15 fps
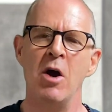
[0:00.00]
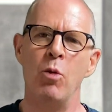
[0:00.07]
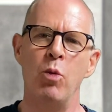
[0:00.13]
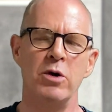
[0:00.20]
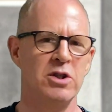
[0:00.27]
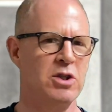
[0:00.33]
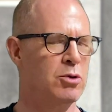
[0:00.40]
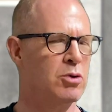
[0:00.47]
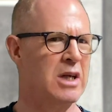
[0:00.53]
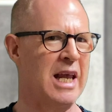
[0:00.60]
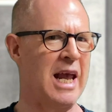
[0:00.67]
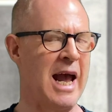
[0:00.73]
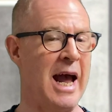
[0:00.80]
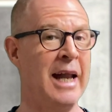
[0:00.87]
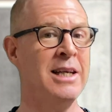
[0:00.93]
What you
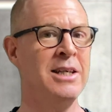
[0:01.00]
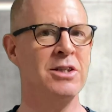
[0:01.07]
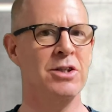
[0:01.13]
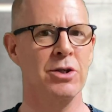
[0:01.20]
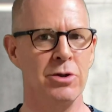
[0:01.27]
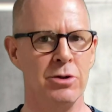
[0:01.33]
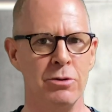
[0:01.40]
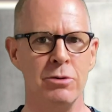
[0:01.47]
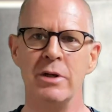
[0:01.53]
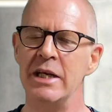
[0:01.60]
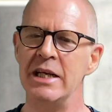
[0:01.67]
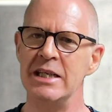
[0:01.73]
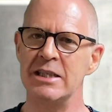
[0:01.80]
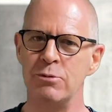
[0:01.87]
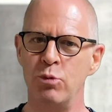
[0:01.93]
can do
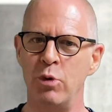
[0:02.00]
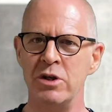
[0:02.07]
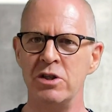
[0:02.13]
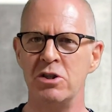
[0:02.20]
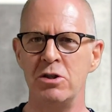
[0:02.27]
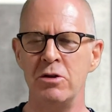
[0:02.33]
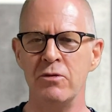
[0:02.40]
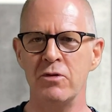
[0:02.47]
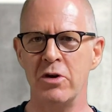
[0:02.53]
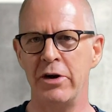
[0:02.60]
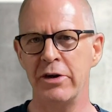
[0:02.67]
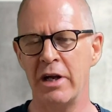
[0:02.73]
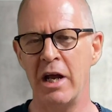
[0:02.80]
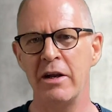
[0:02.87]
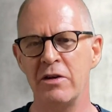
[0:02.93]
is, once you've
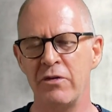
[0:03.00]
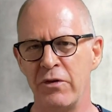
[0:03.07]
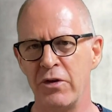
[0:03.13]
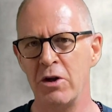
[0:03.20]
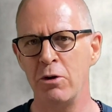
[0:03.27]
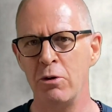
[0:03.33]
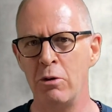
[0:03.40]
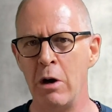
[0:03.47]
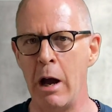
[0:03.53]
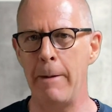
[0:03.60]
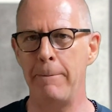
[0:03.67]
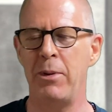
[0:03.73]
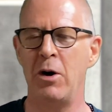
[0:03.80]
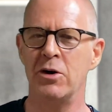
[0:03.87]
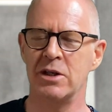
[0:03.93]
got a few
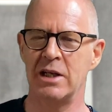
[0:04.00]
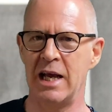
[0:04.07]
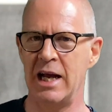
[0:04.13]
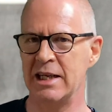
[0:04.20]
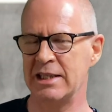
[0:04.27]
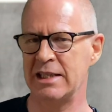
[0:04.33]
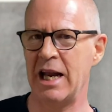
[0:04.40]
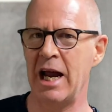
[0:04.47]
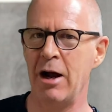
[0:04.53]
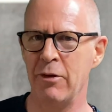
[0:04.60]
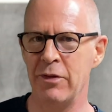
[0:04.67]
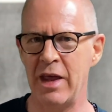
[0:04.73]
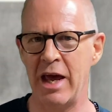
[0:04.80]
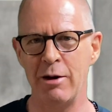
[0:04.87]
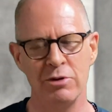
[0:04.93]
podcasts
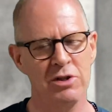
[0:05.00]
out there,